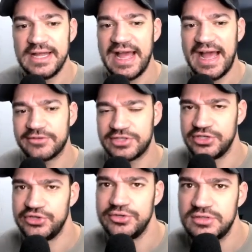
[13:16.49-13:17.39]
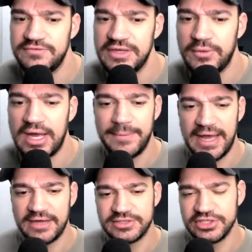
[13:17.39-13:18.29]
how to use the VWAP,
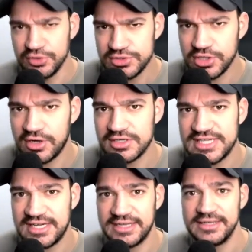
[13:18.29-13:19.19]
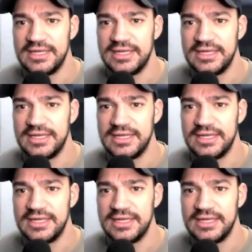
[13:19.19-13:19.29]
how to use the RSI.